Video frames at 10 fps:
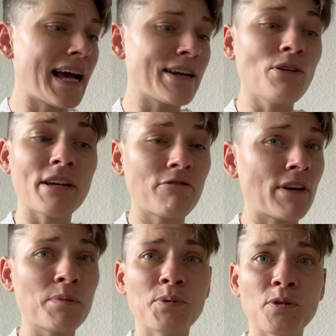I don't like
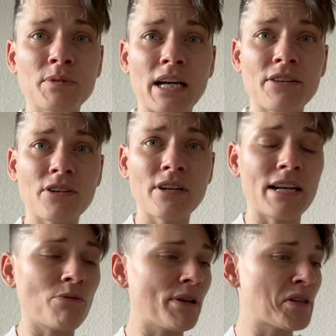fake boobs either. I
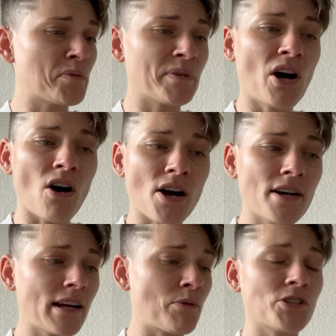don't want them to be
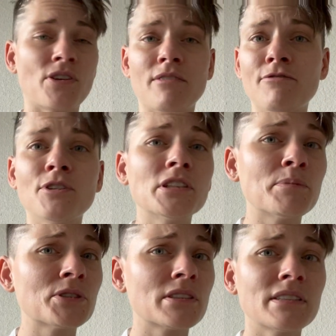hard. I want you to have full
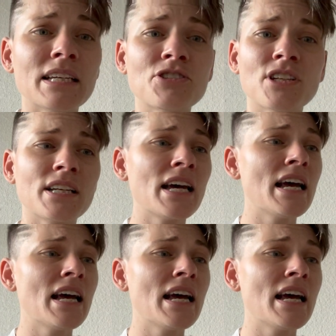nipple sensation.